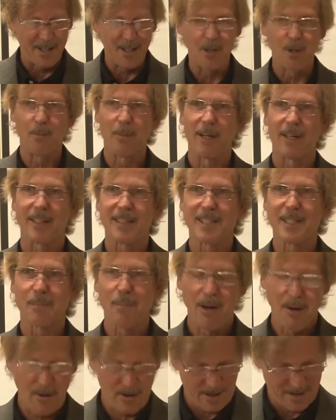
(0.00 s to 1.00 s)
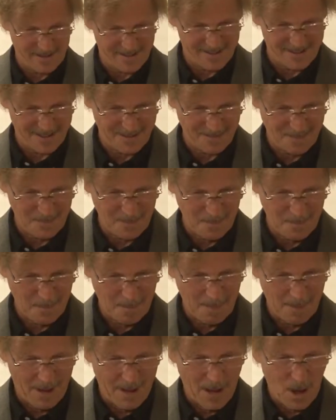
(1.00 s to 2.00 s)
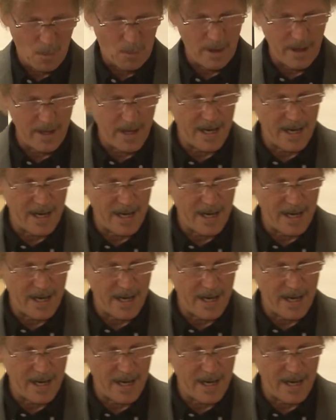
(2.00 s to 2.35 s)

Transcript: human experience. When in